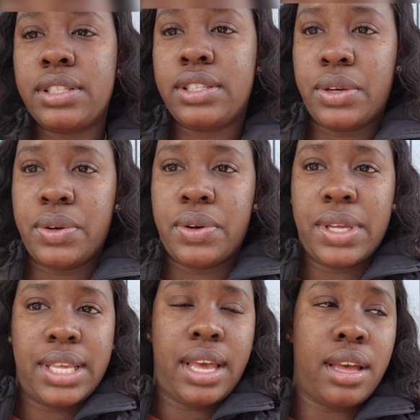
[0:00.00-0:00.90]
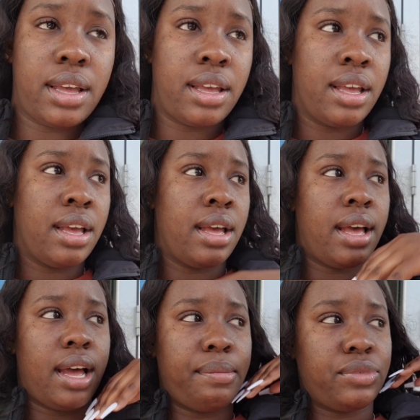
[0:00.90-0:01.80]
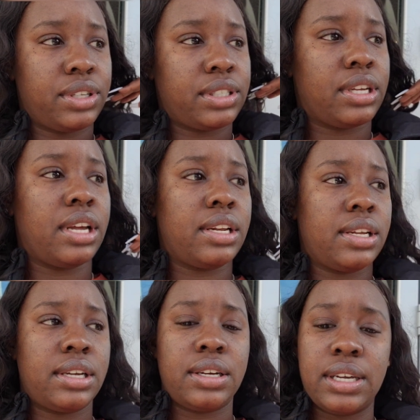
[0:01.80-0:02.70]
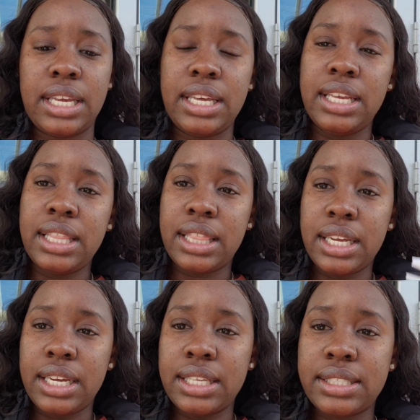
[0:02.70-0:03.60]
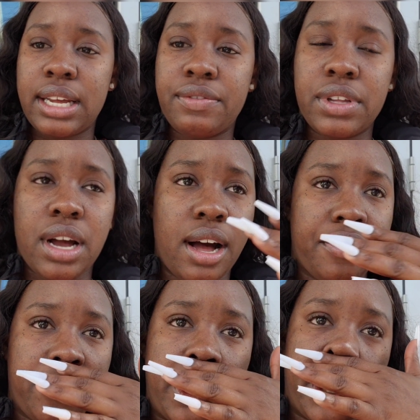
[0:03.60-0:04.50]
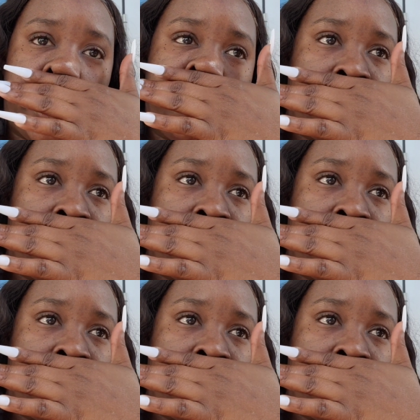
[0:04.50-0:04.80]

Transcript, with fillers: so yeah i'm just gonna eat this have the coffee